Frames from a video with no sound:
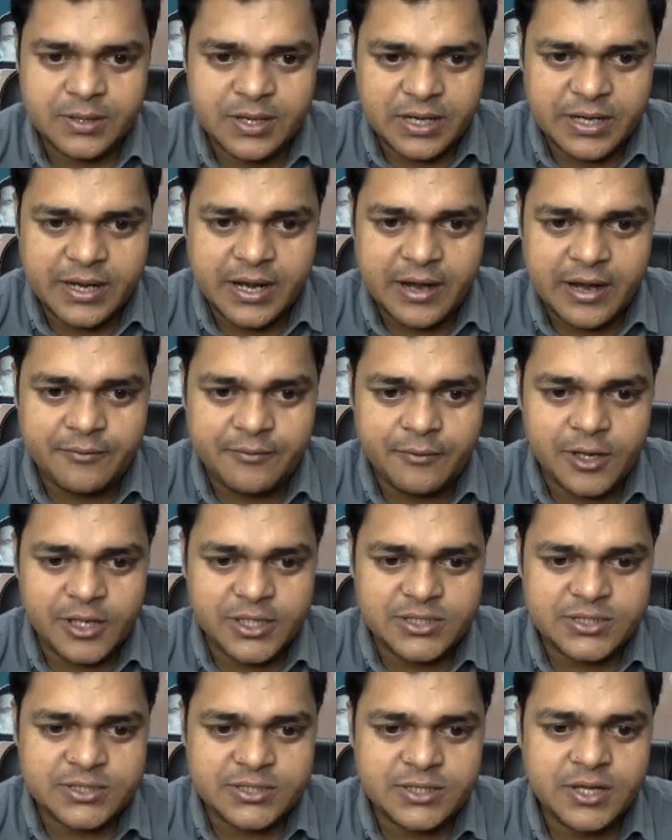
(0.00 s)
Click
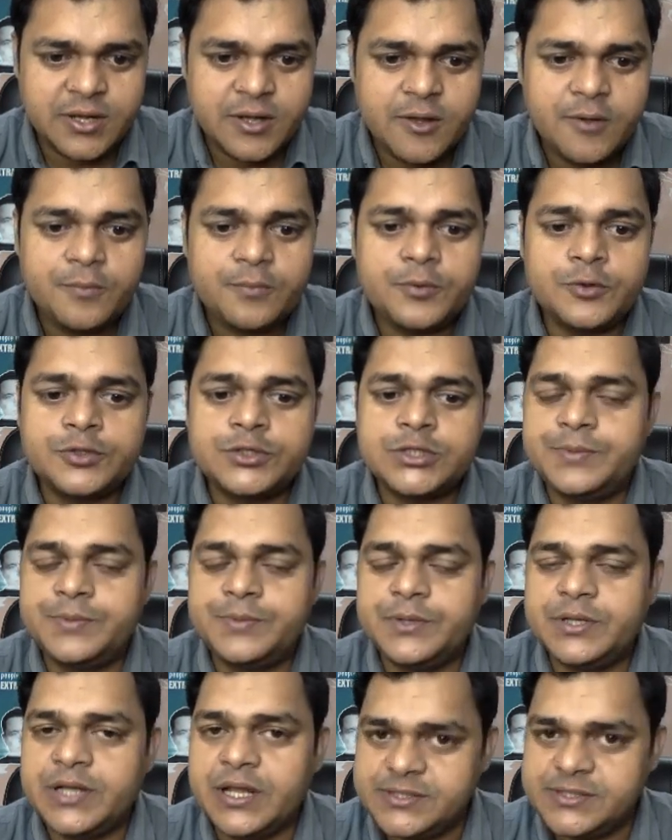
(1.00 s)
advance, proceed
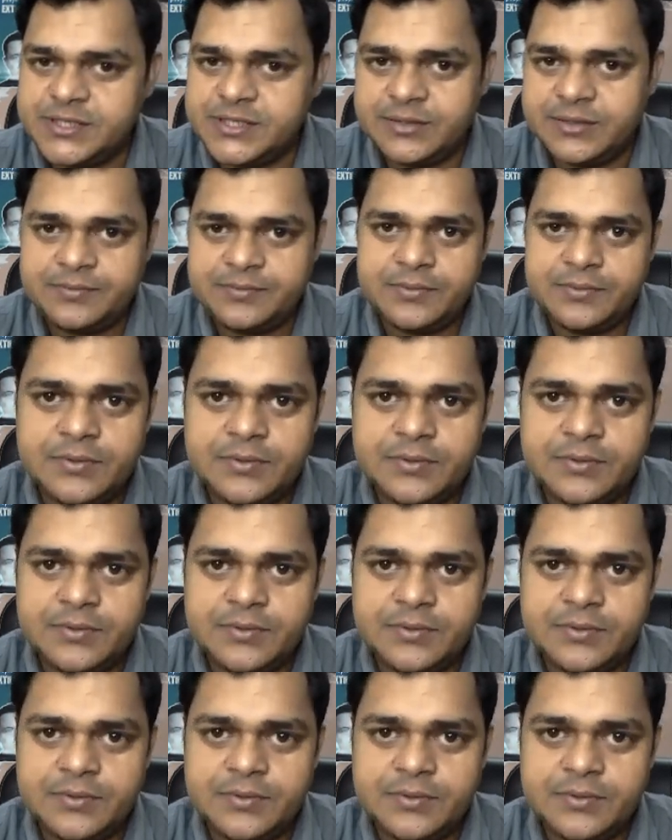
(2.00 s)
with unsafe.